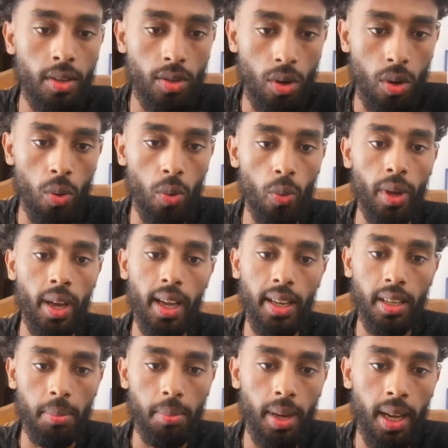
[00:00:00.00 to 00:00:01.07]
So we
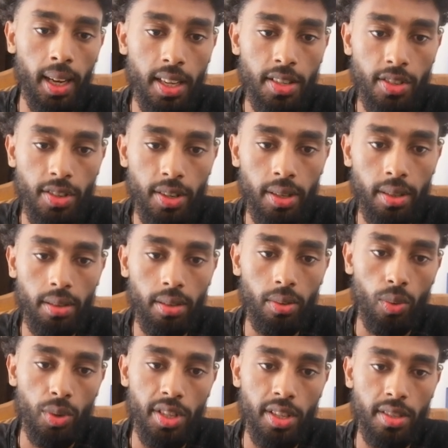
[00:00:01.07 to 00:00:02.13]
had a balancer,
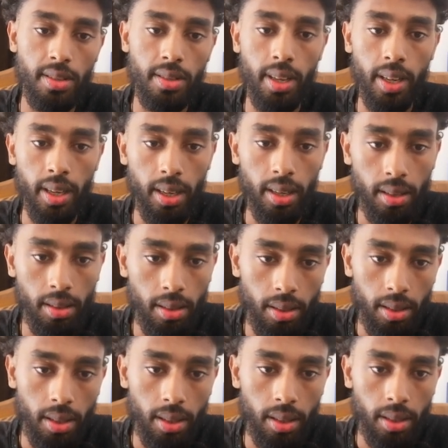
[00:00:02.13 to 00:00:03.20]
which is the
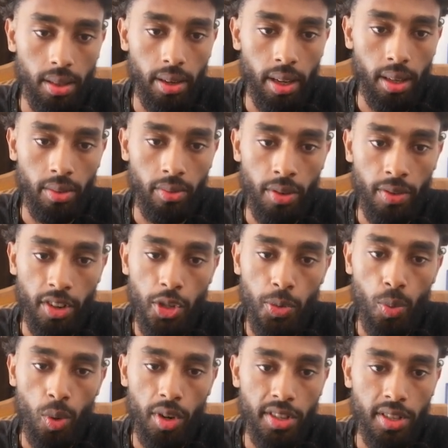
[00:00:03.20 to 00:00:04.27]
reverse
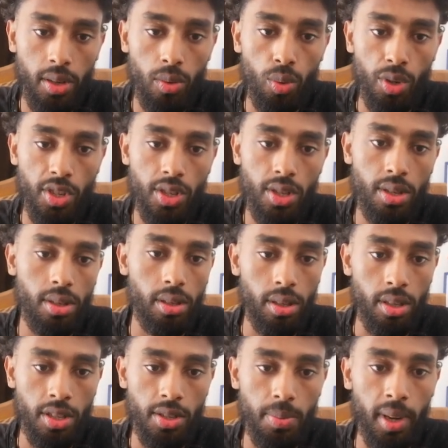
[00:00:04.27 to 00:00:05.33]
proxy, which
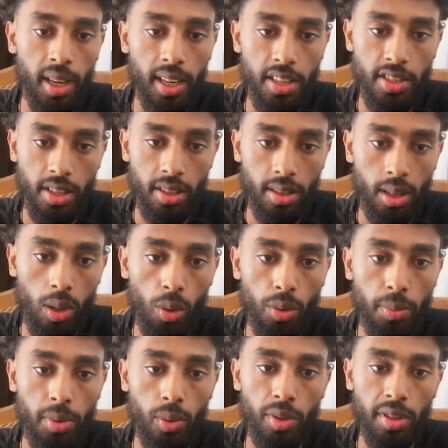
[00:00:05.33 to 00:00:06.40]
is balancing the
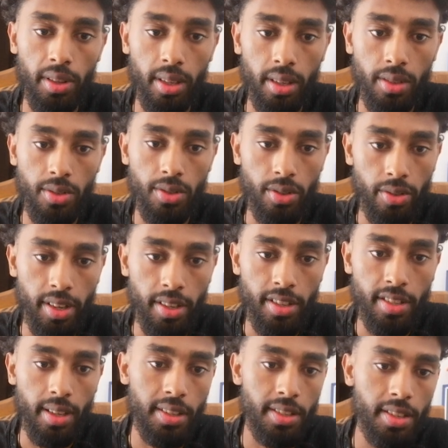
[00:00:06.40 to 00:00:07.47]
load between the 3
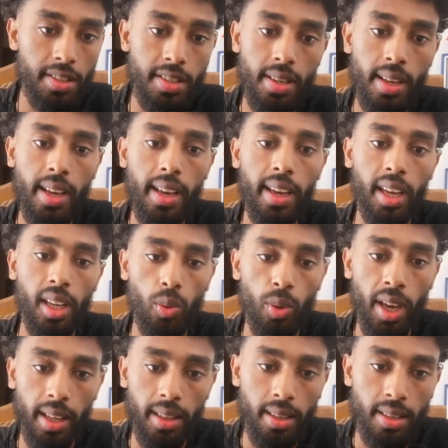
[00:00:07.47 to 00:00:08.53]
instances, and we
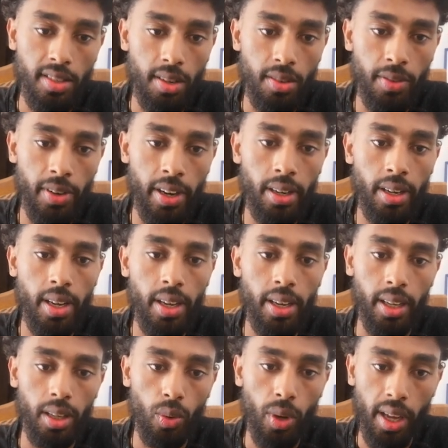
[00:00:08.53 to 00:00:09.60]
had the server
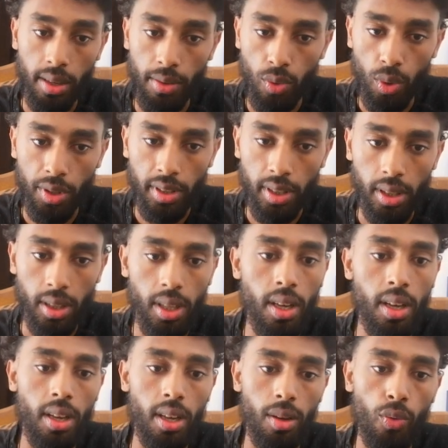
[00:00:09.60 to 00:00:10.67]
and we had a front end.
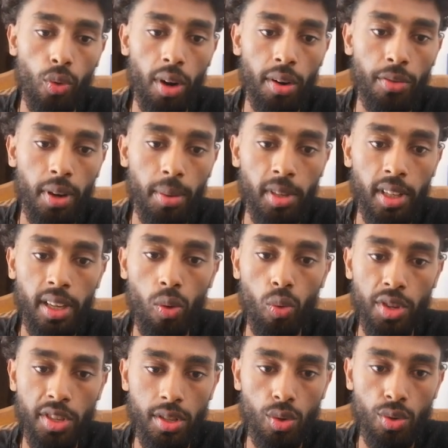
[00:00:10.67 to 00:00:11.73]
If you are familiar
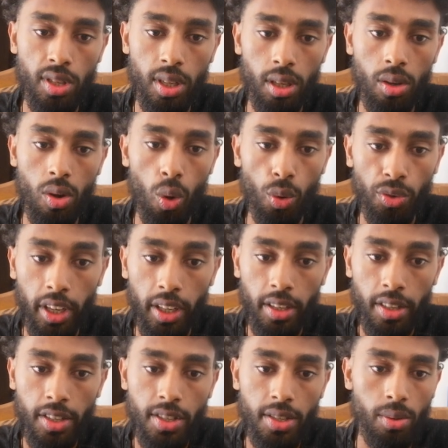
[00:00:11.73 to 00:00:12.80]
with using
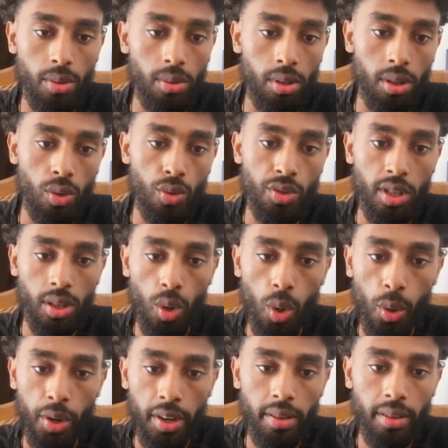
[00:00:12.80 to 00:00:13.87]
containers, using
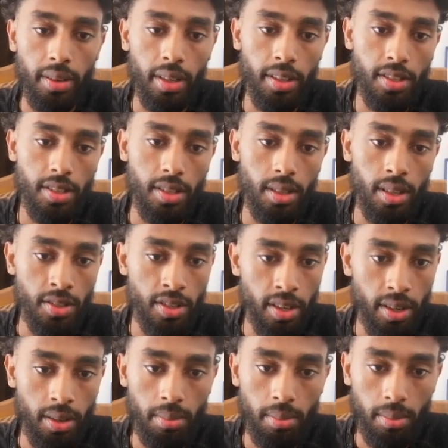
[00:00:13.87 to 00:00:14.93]
Docker, it's
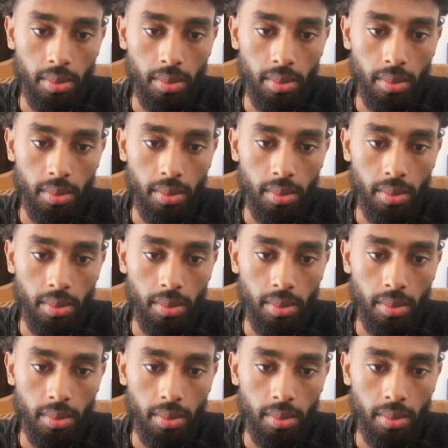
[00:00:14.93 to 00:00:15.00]
easier